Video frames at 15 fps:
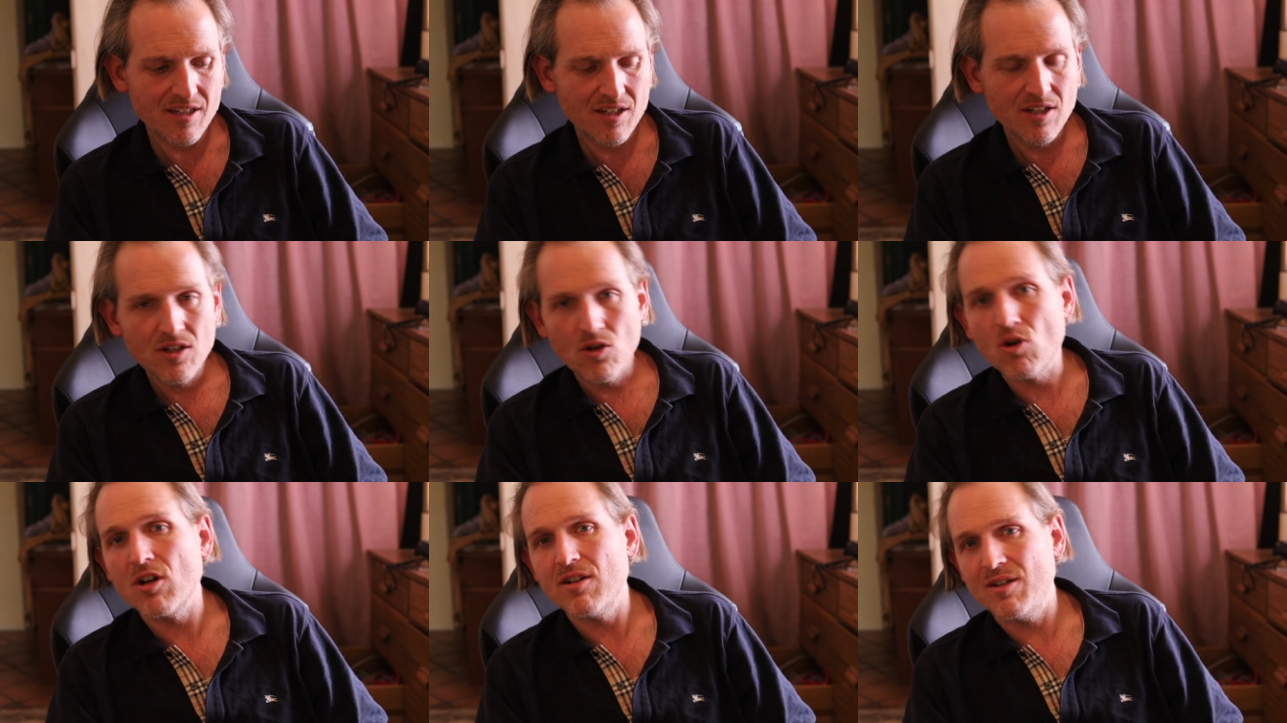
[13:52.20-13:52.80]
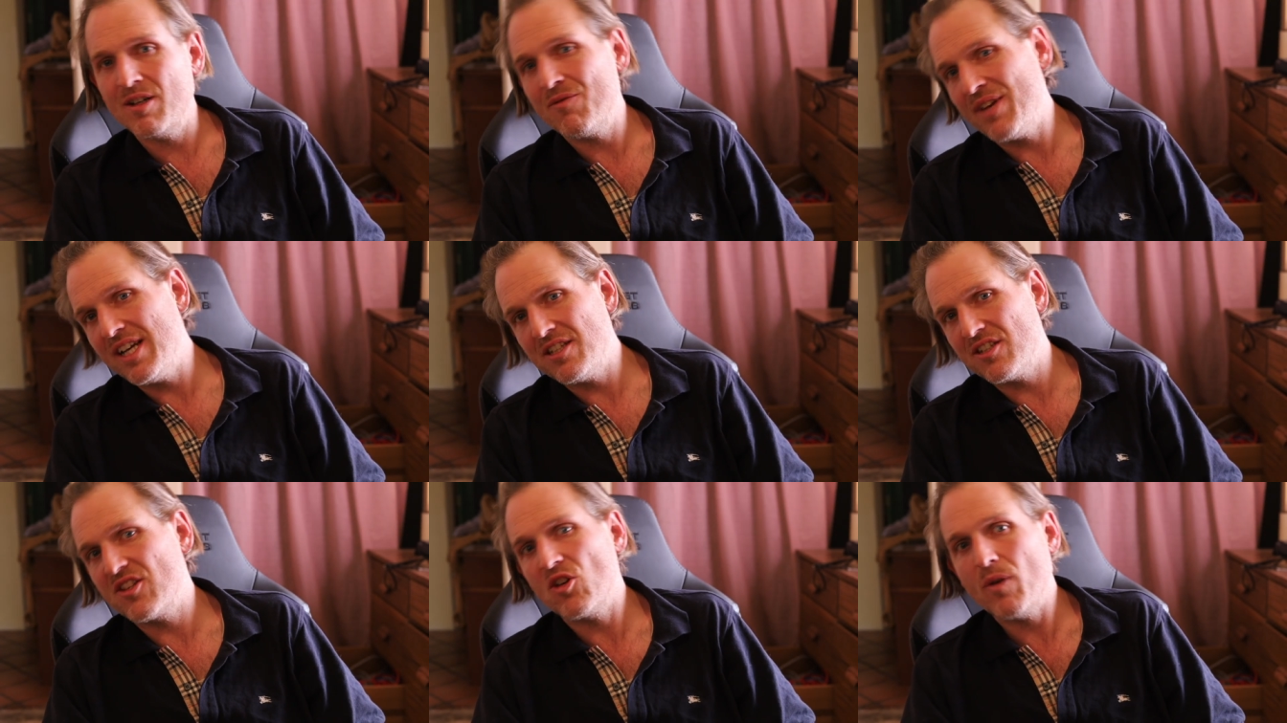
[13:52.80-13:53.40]
Or it
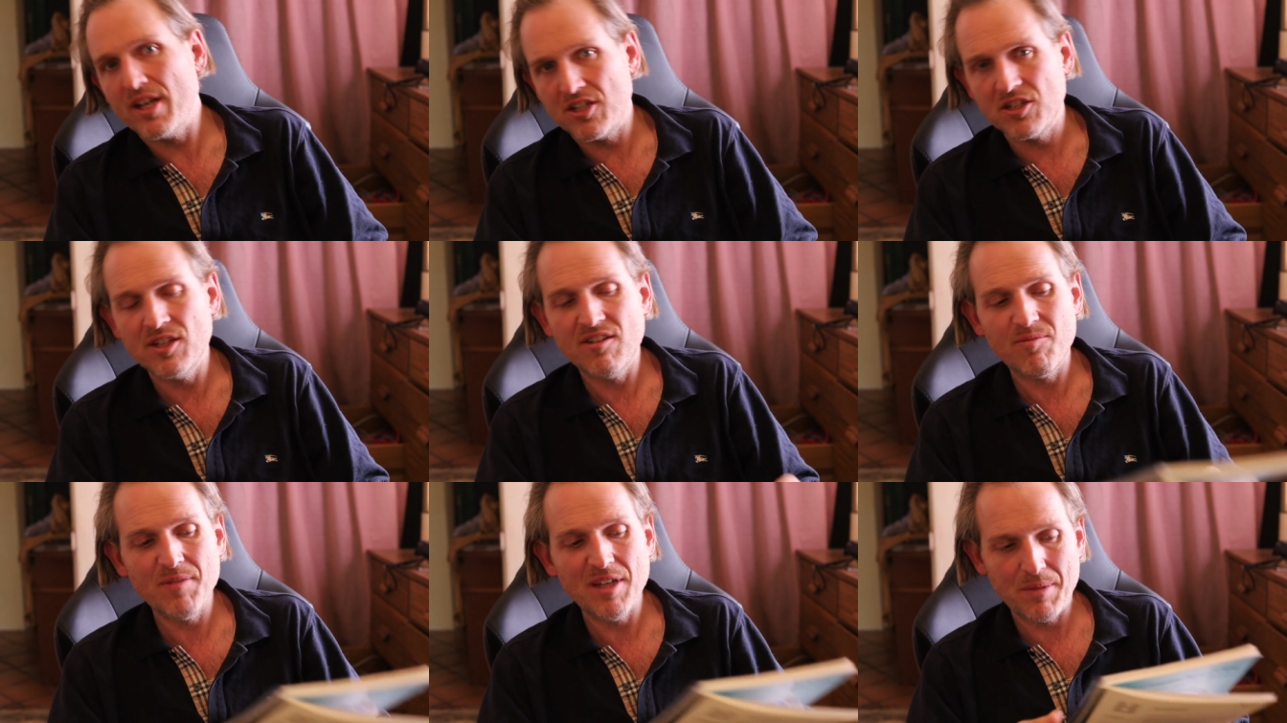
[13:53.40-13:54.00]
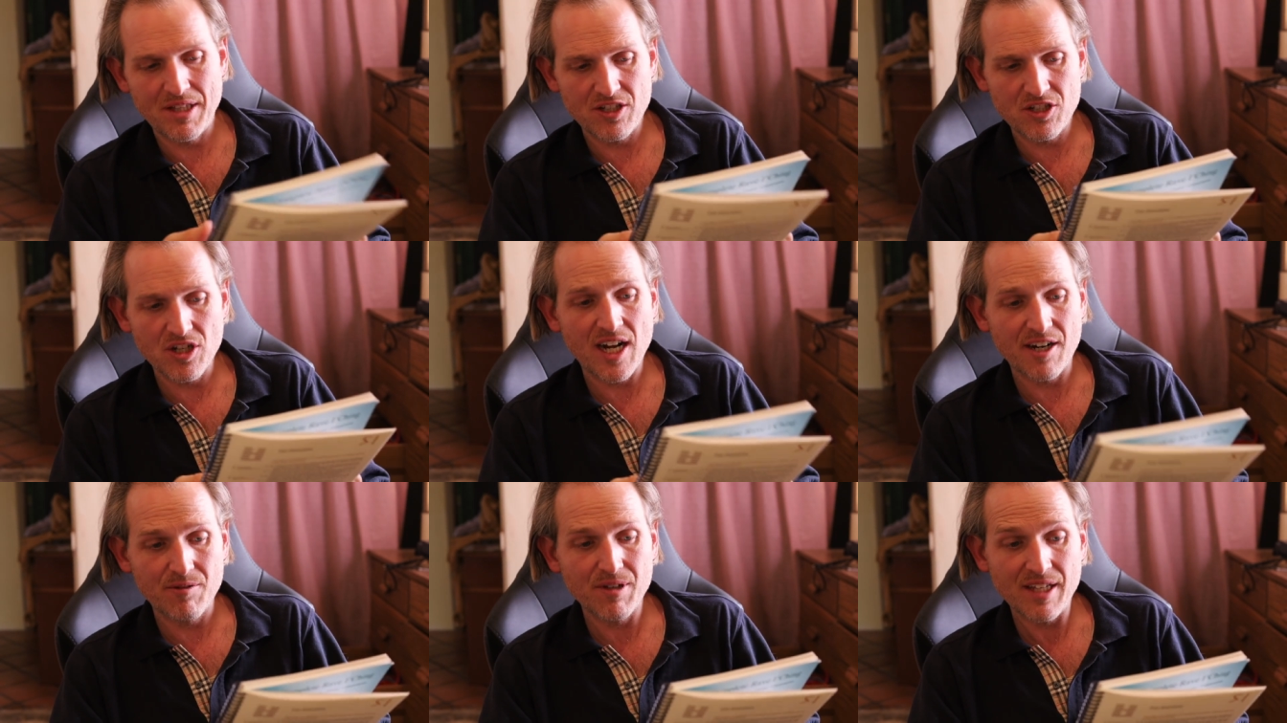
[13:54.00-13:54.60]
raises the question if maybe the
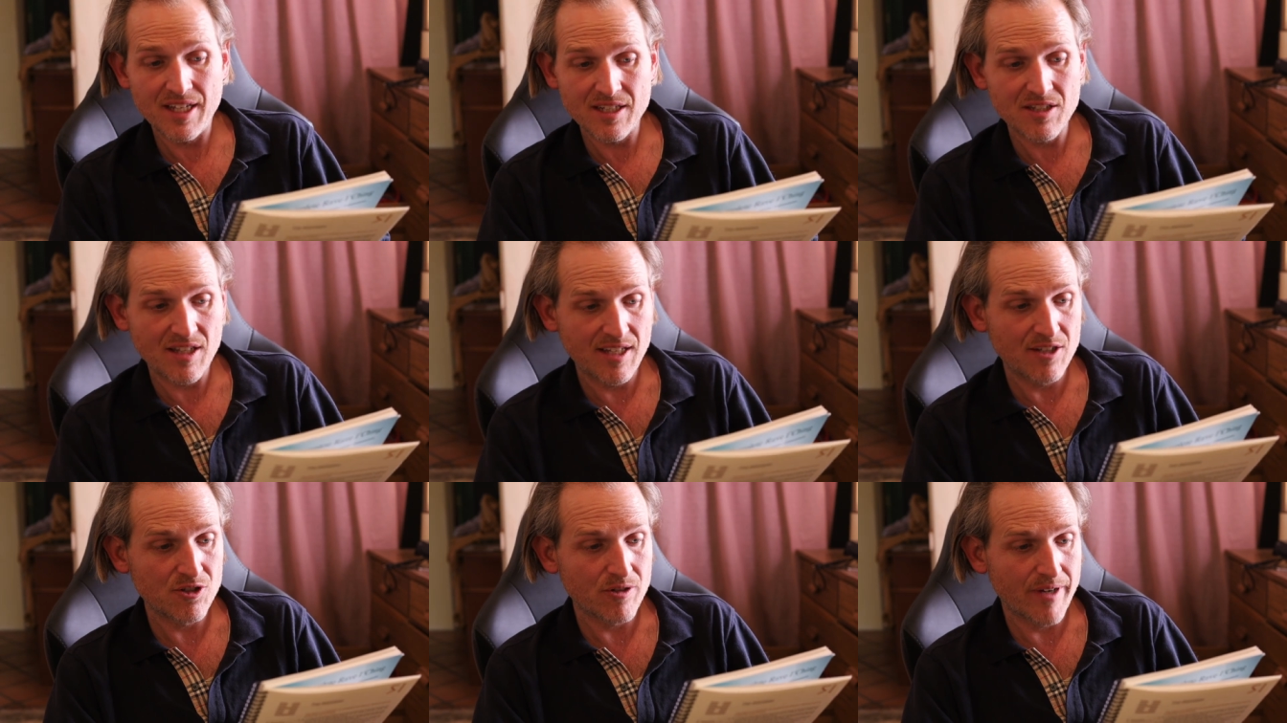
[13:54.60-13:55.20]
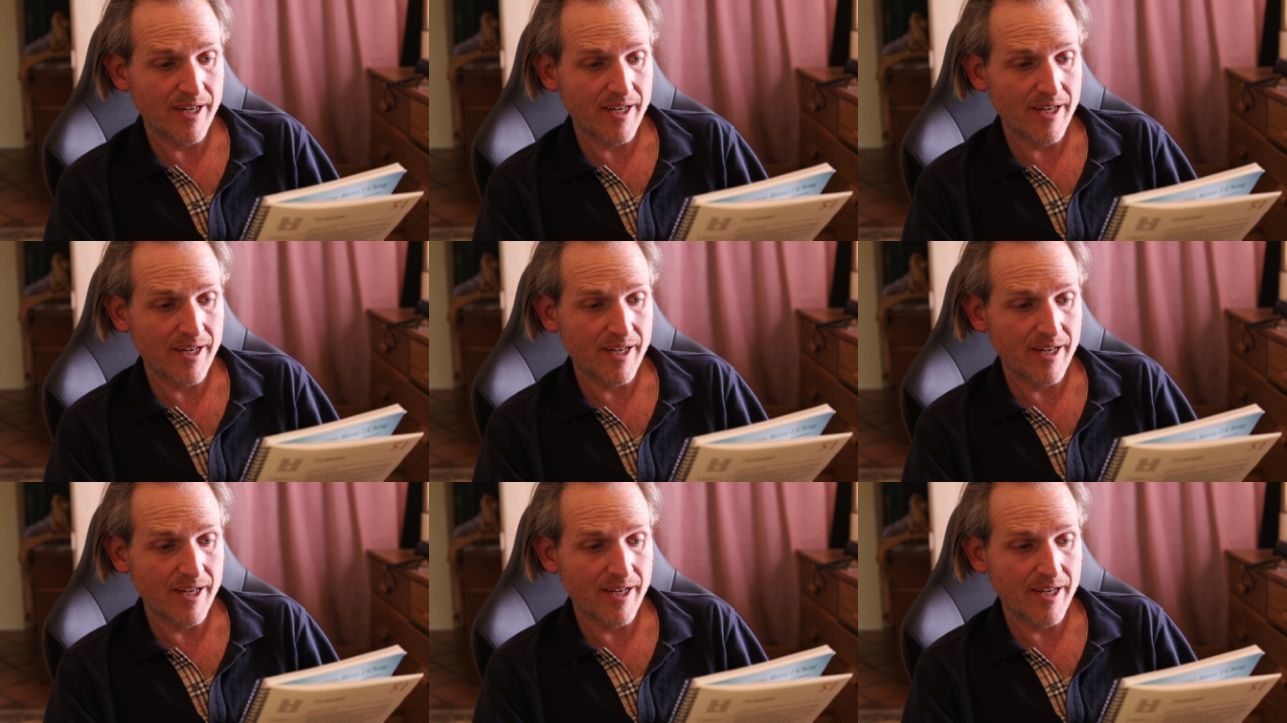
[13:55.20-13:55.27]
shock really is the injury.